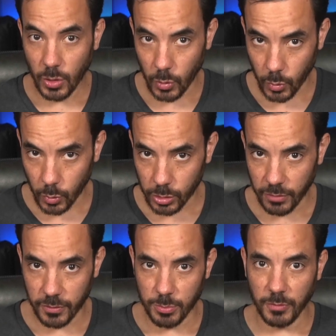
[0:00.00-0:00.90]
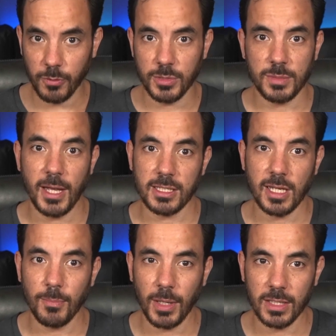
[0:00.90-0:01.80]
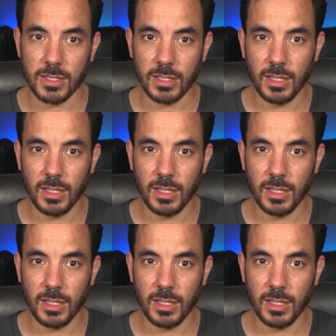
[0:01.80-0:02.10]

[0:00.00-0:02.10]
all of your Performance Max campaigns.